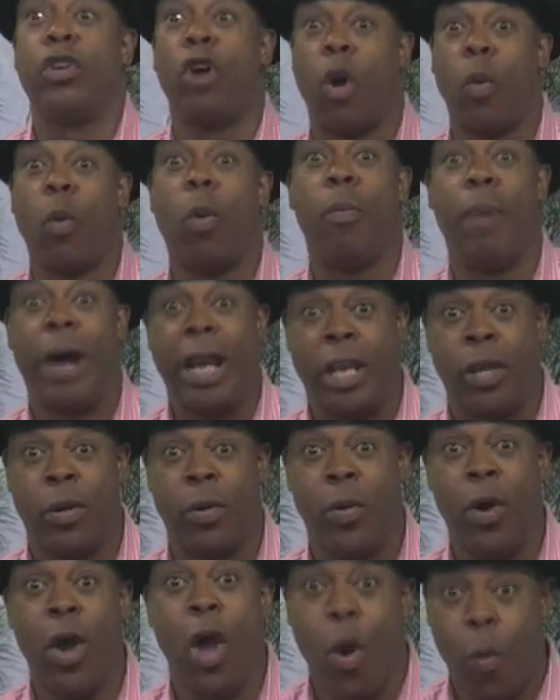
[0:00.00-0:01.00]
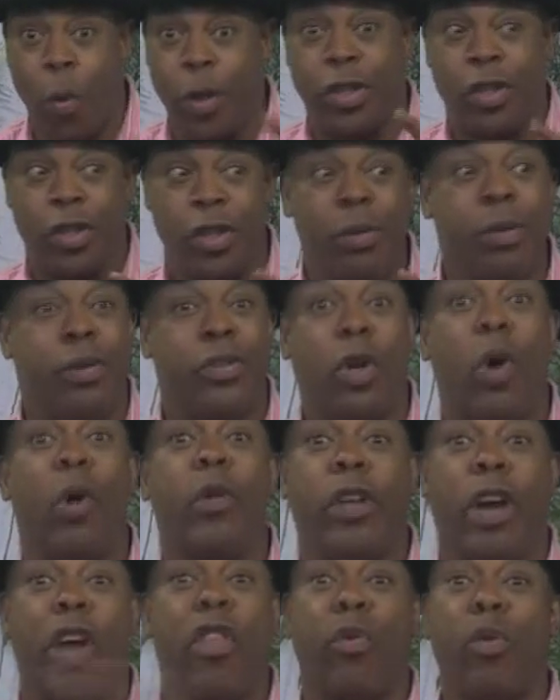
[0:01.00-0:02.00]
the dog will bite you. What you do is
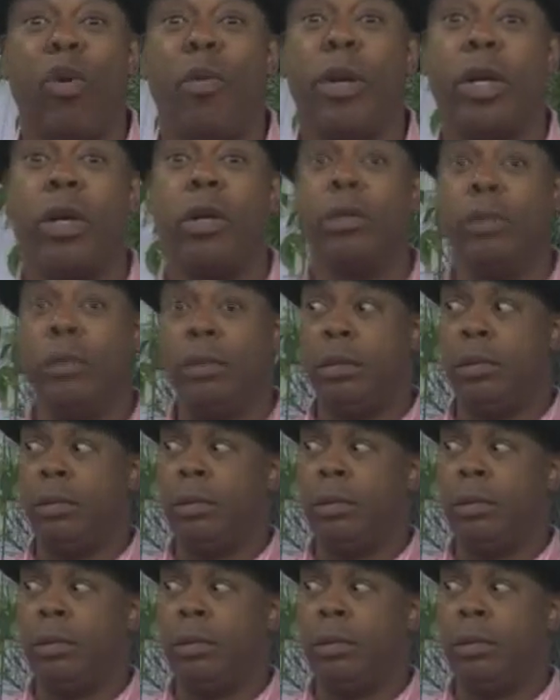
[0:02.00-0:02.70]
go in the other room and go.